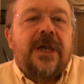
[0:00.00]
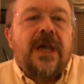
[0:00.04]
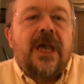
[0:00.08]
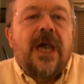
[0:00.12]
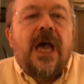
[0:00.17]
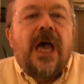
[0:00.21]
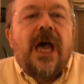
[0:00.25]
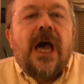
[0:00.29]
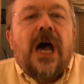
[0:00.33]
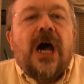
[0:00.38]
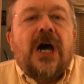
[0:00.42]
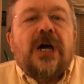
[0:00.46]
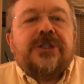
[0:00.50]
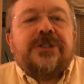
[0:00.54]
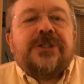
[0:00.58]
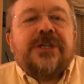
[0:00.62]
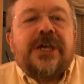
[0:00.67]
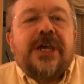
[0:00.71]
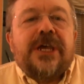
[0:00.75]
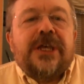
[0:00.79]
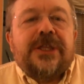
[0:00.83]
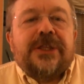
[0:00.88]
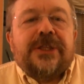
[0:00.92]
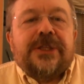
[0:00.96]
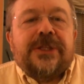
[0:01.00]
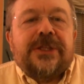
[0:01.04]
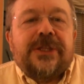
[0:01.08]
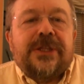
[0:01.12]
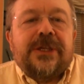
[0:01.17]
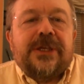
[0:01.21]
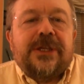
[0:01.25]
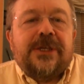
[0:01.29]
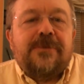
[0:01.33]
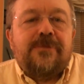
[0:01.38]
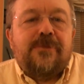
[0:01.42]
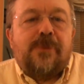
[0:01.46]

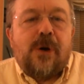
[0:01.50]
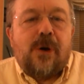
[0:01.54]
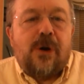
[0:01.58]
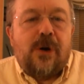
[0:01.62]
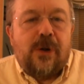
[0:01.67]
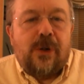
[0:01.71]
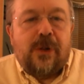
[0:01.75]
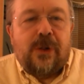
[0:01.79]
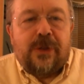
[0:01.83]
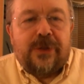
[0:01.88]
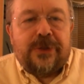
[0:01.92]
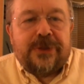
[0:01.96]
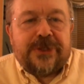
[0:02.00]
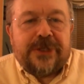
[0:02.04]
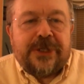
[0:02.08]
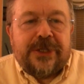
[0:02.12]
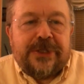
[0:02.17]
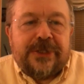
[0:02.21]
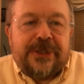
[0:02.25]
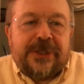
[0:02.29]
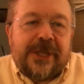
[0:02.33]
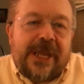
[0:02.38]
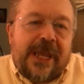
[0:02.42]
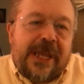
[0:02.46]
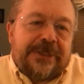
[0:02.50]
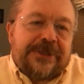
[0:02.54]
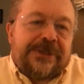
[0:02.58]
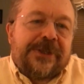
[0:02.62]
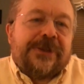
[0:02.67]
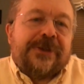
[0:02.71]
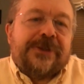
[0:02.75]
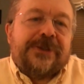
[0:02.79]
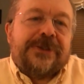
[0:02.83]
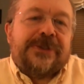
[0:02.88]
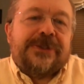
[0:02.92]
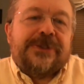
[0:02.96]
attending balls and
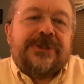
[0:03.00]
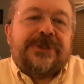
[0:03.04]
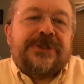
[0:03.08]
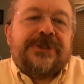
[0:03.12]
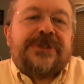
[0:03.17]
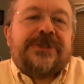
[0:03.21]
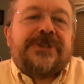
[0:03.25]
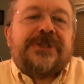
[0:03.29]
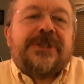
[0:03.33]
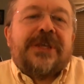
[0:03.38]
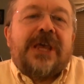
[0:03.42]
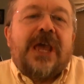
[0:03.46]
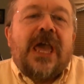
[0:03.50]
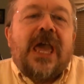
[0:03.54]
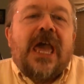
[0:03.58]
dances